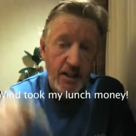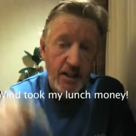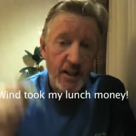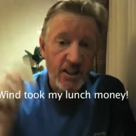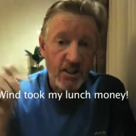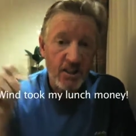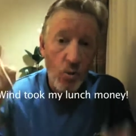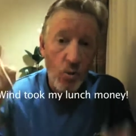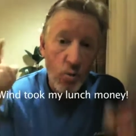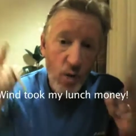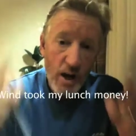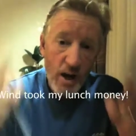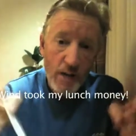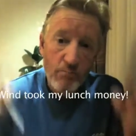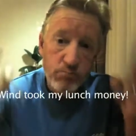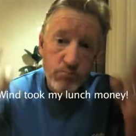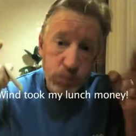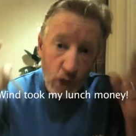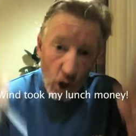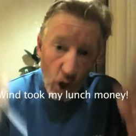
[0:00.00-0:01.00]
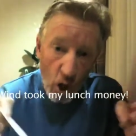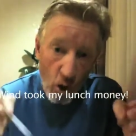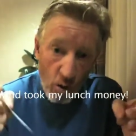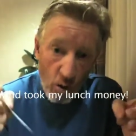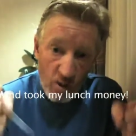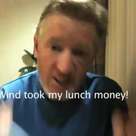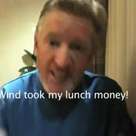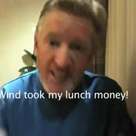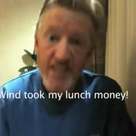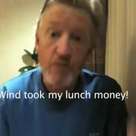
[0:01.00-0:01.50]
is the wind
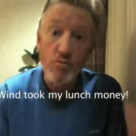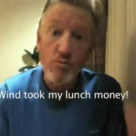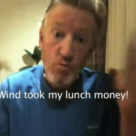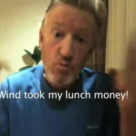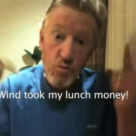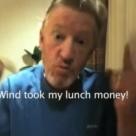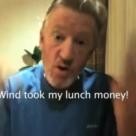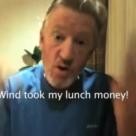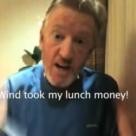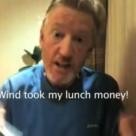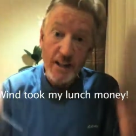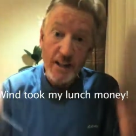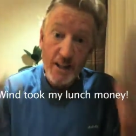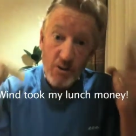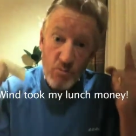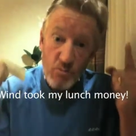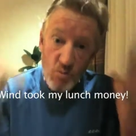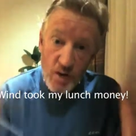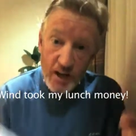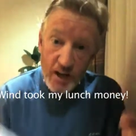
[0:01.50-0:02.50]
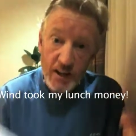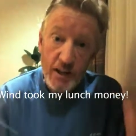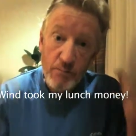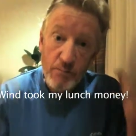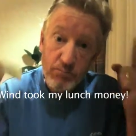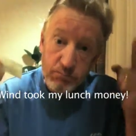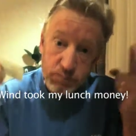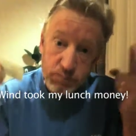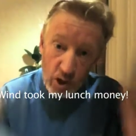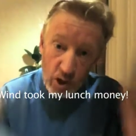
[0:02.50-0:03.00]
blows. It really, really
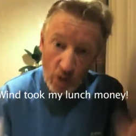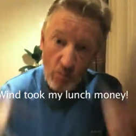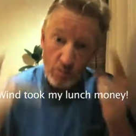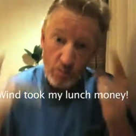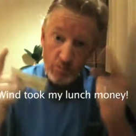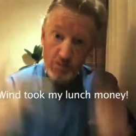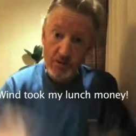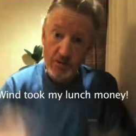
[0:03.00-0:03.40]
blows.